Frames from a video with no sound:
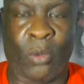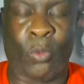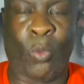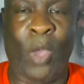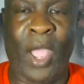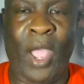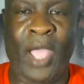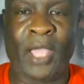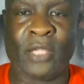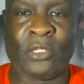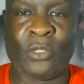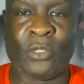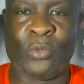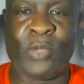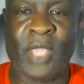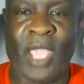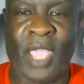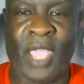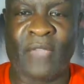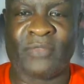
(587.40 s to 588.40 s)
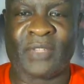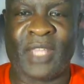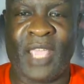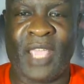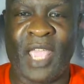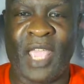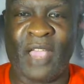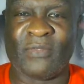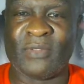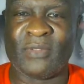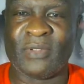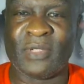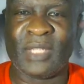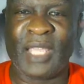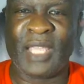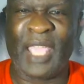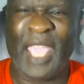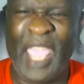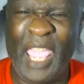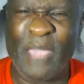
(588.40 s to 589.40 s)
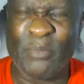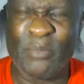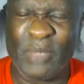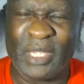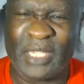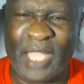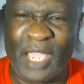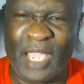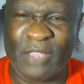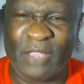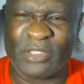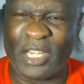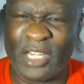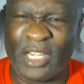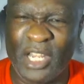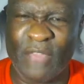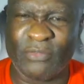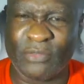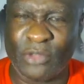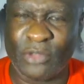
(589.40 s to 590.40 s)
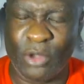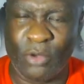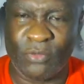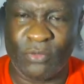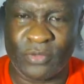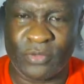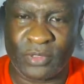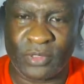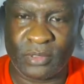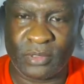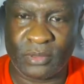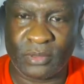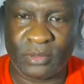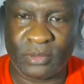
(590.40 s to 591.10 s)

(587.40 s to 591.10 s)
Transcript: Why do we have to have hand-me-downs and leftovers